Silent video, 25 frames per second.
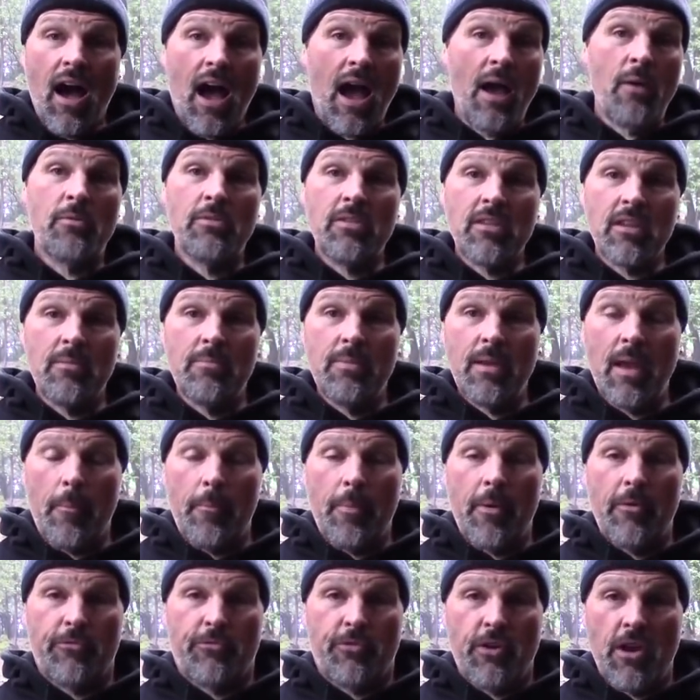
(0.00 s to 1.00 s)
I was going to be
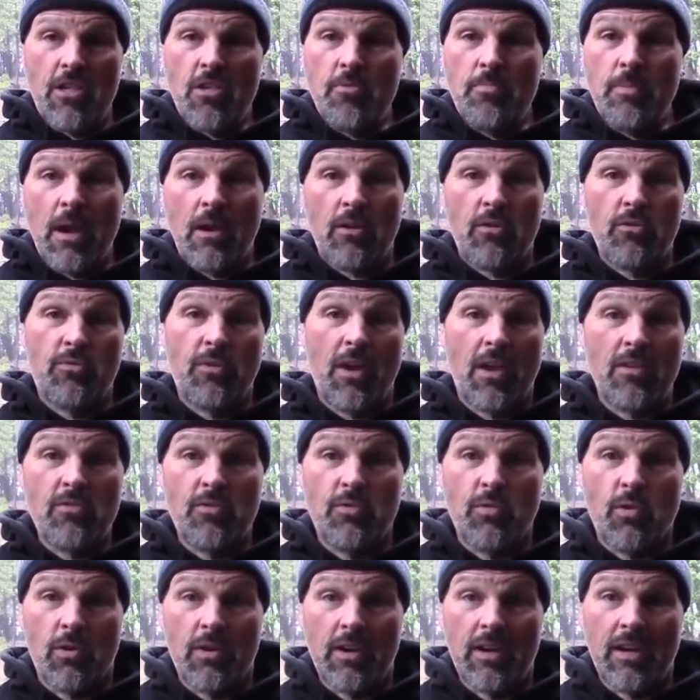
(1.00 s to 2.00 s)
up at French Meadows
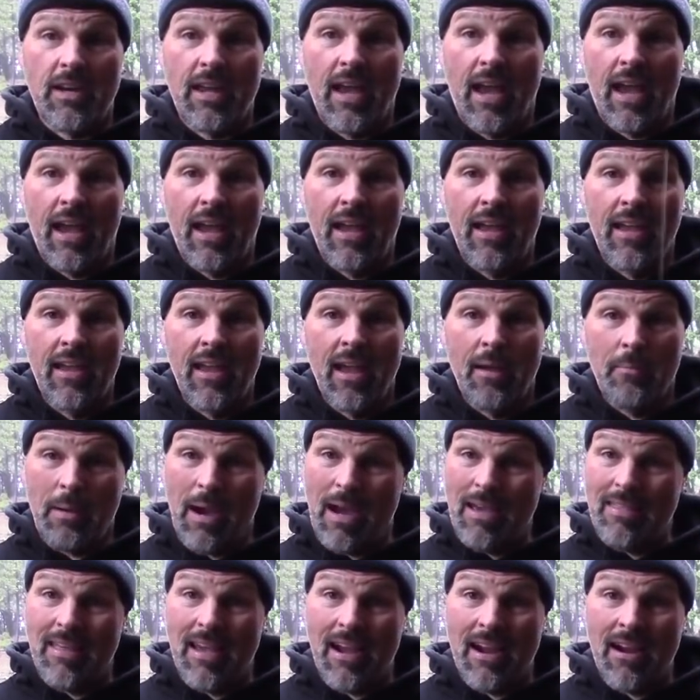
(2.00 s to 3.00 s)
Reservoir today. Am
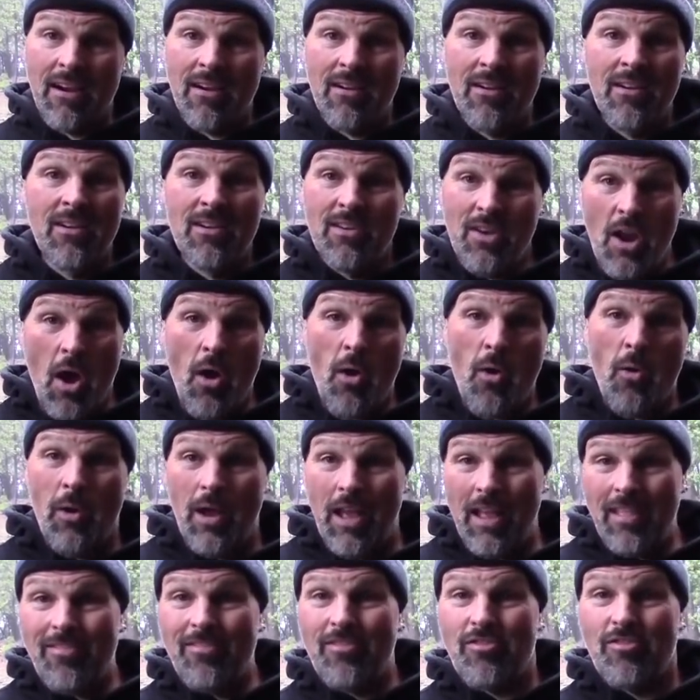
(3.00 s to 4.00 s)
I there? No,
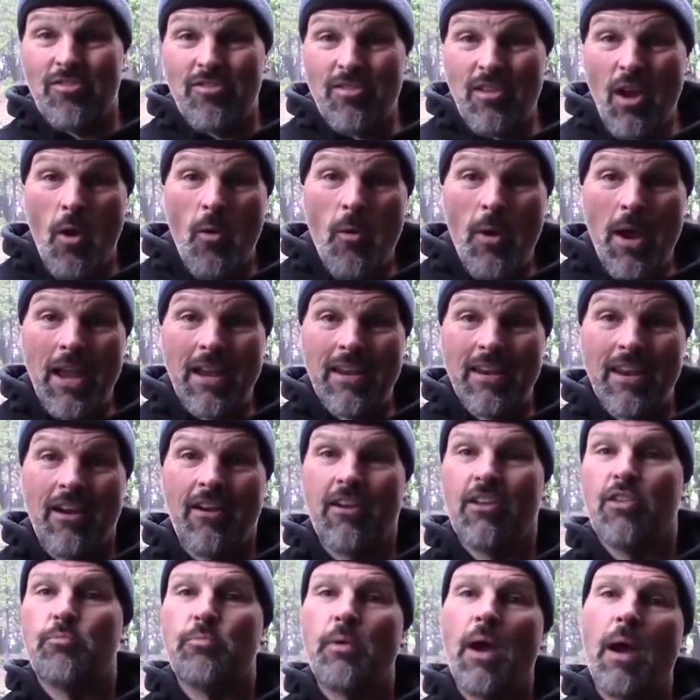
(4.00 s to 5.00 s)
it's snowing
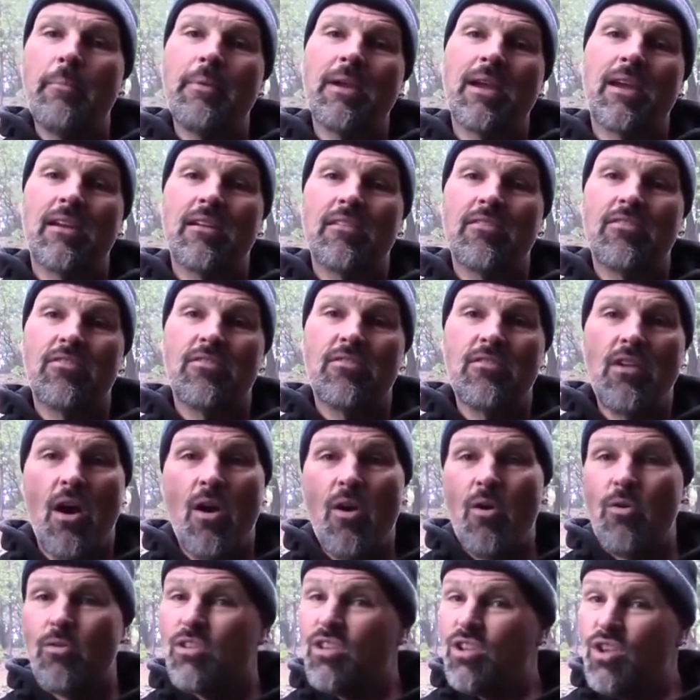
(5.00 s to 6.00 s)
there. It's probably going to
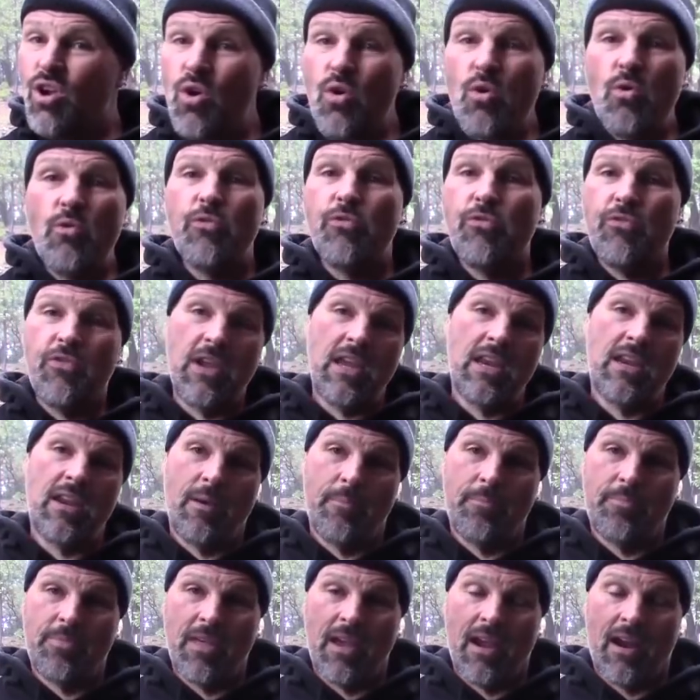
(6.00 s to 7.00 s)
snow 2 feet
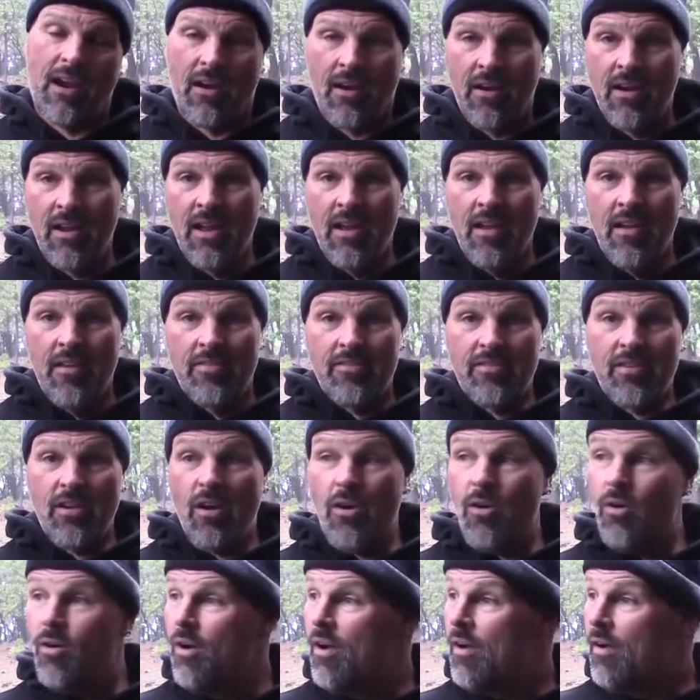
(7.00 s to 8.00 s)
up there.
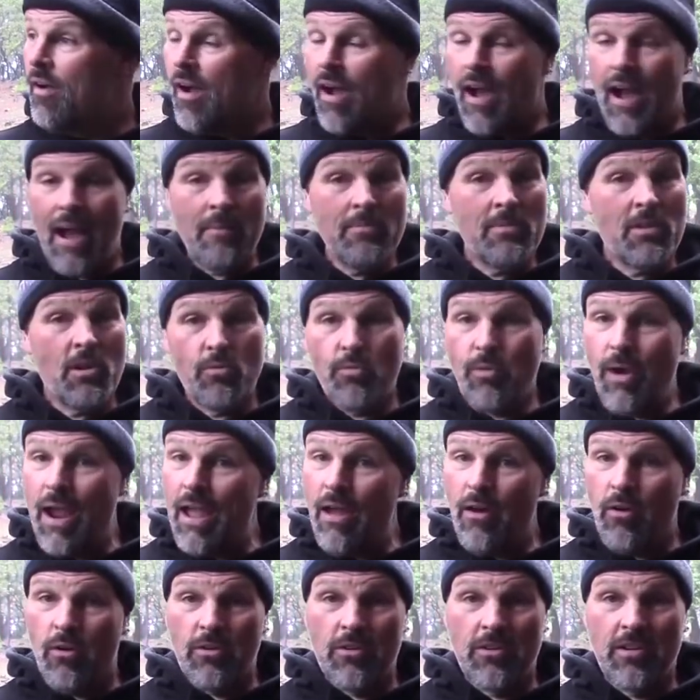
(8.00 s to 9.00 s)
So I'm
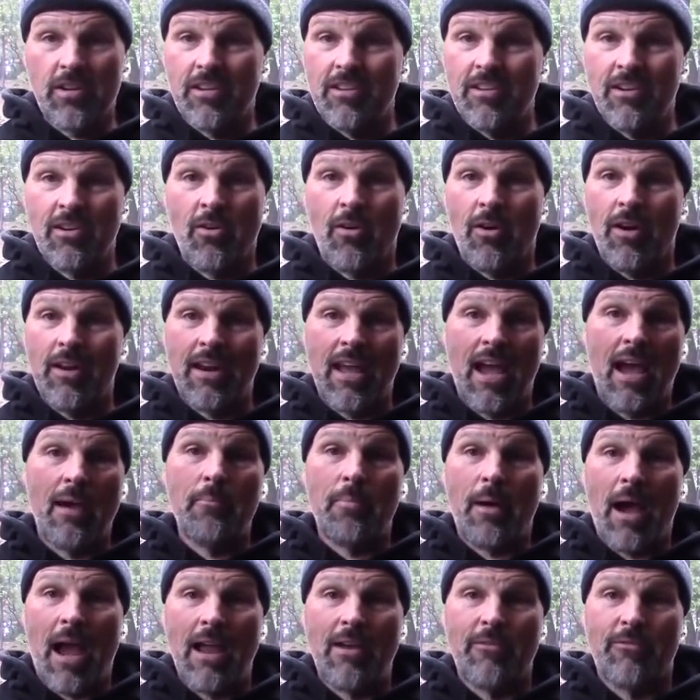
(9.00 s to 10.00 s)
derailed, you know, on
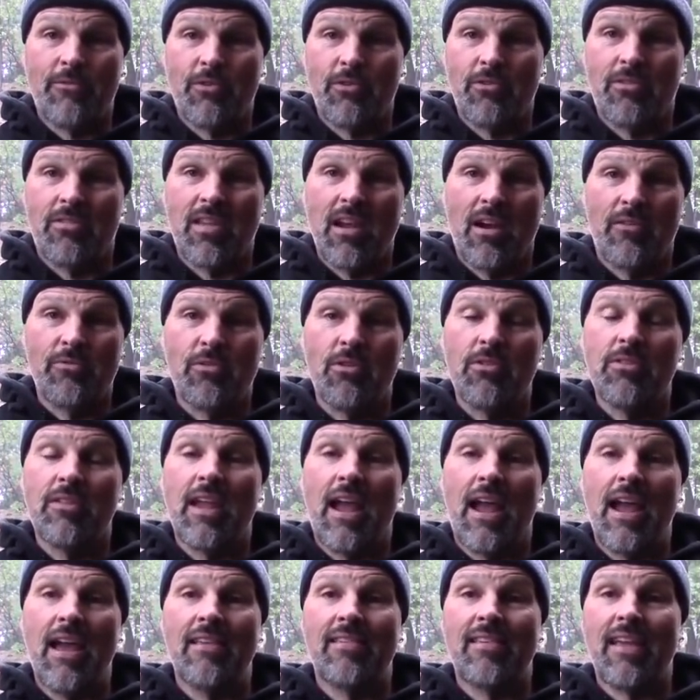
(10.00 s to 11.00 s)
that bite for several
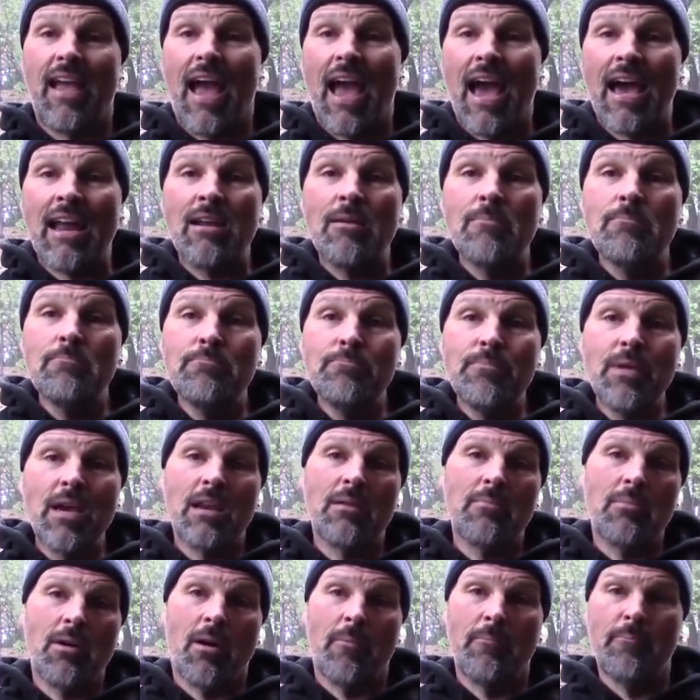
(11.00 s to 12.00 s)
days at a
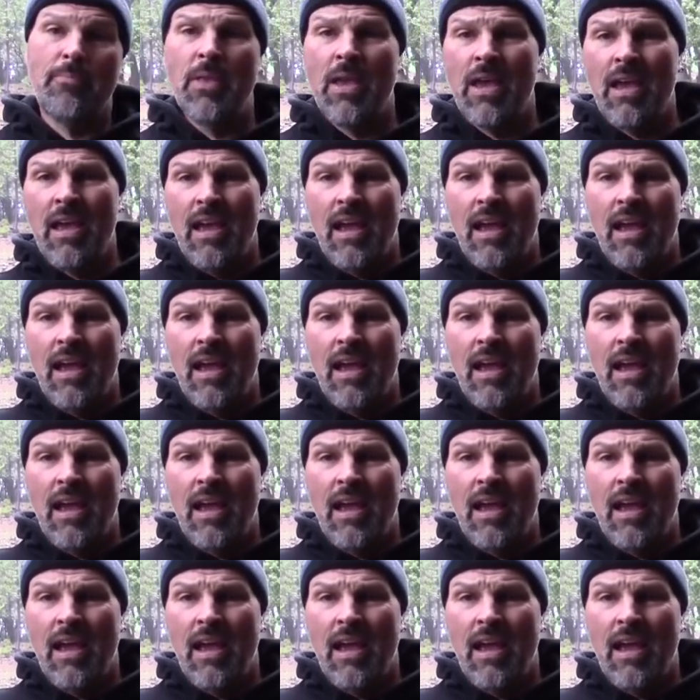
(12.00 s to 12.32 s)
minimum.